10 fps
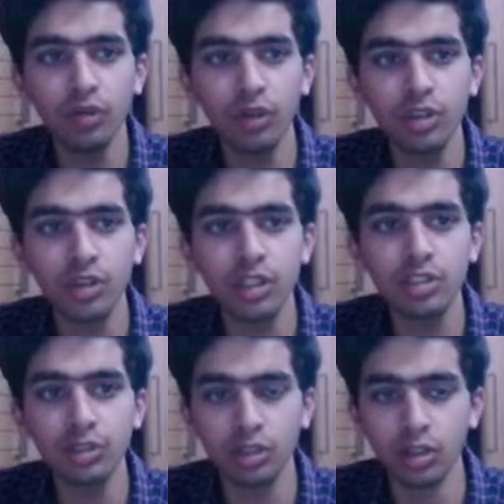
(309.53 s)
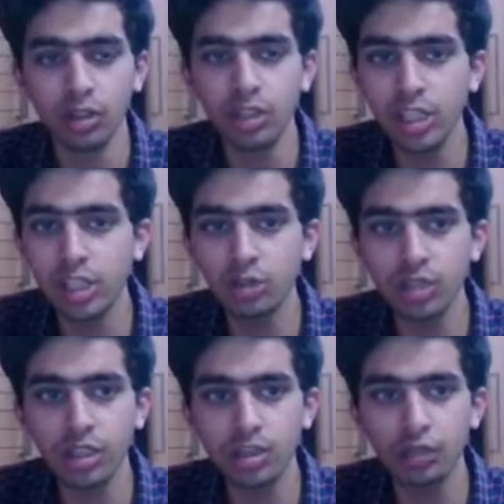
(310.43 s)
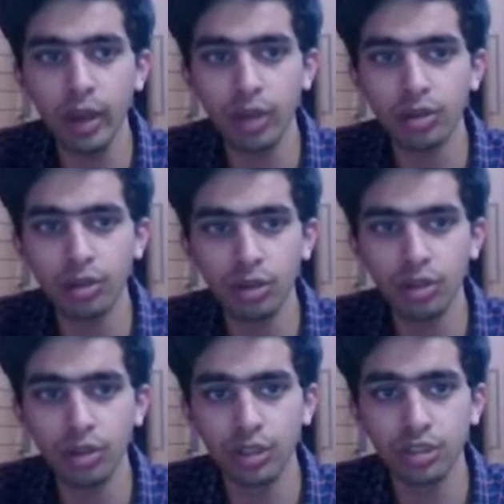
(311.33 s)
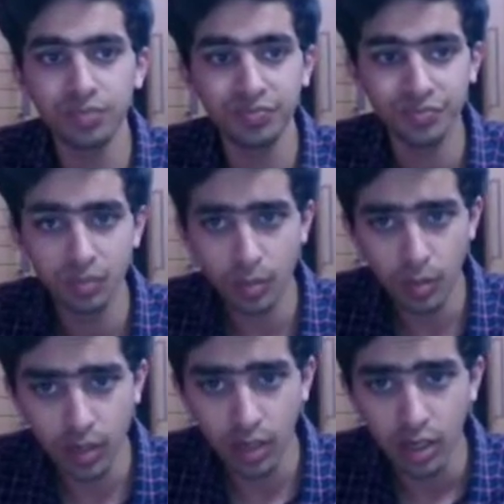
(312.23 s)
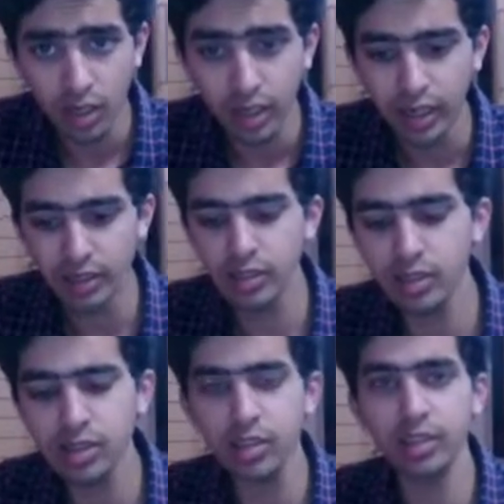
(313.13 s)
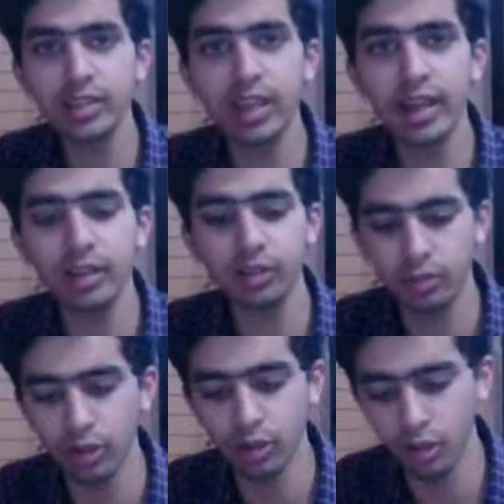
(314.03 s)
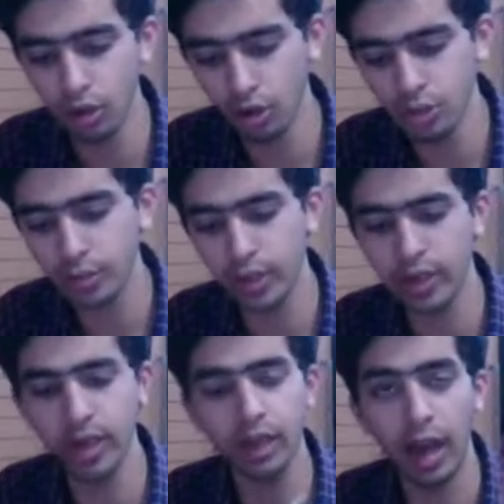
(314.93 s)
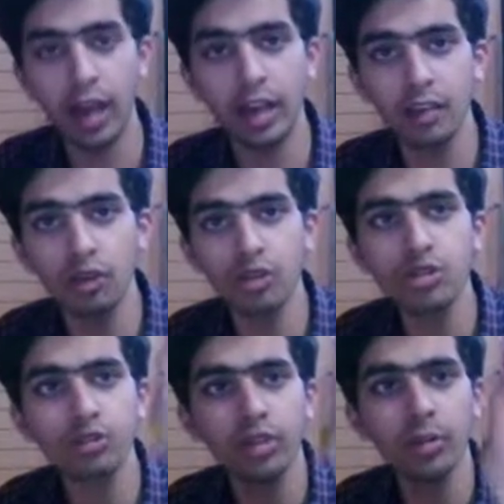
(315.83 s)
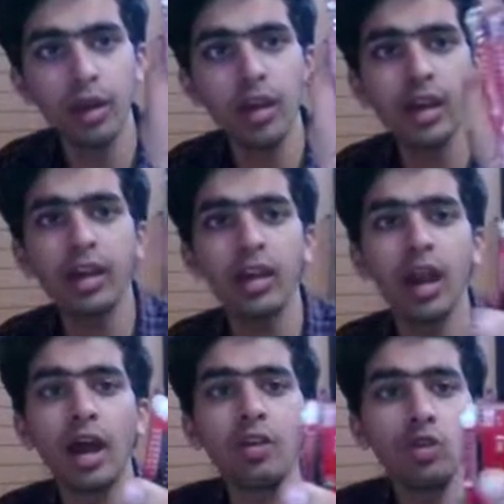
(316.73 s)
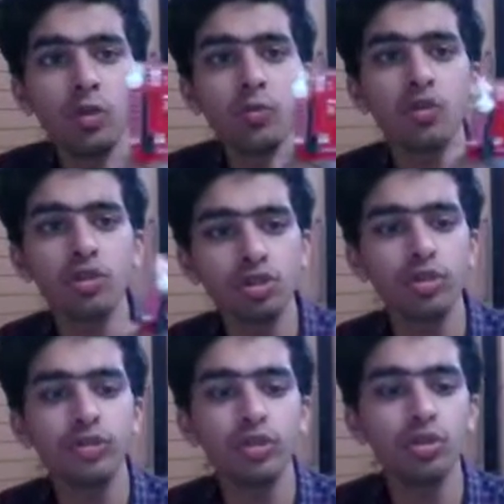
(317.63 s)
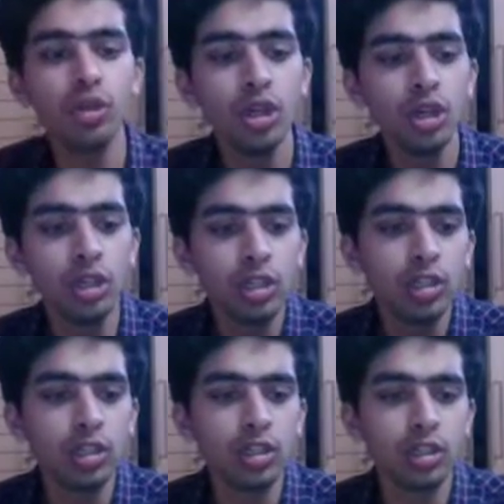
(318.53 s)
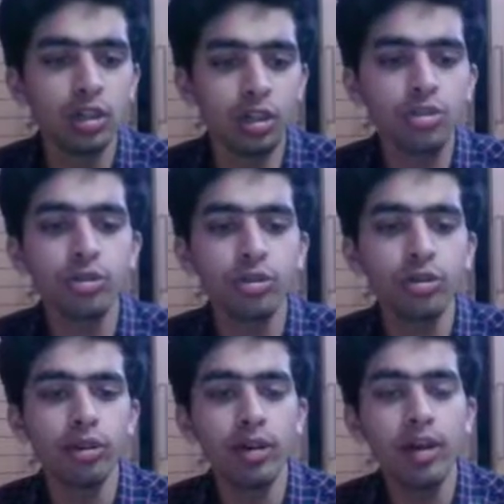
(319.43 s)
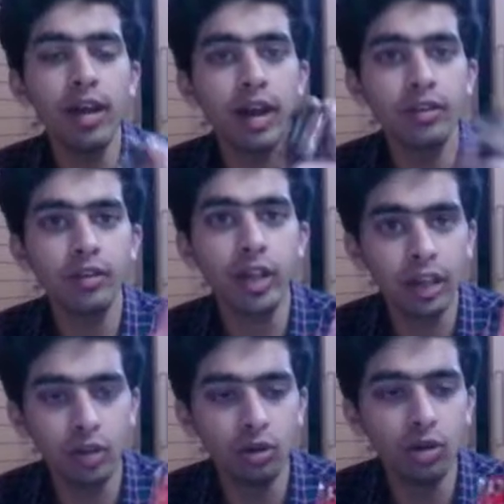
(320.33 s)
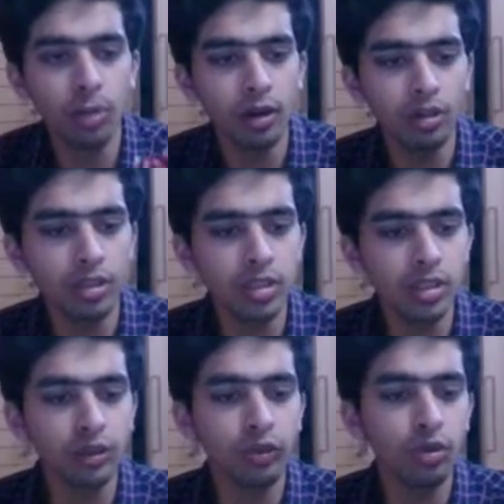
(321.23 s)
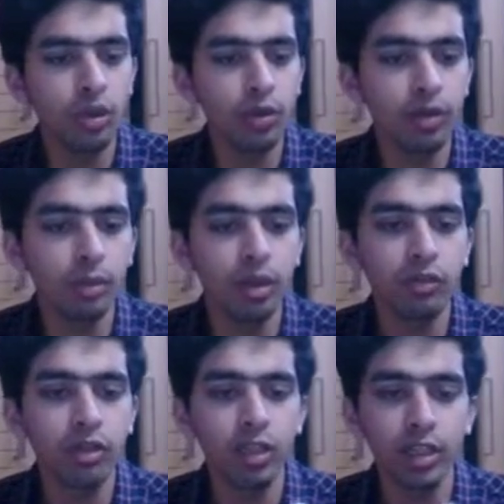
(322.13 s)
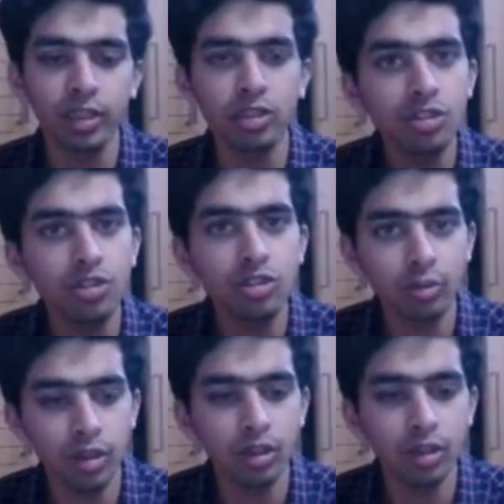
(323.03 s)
for the uh, G2 series of microcontrollers and this is the exact uh, that I have also with my hand and I hope most of you uh, also have get know about this if you are familiar with the Texas instrument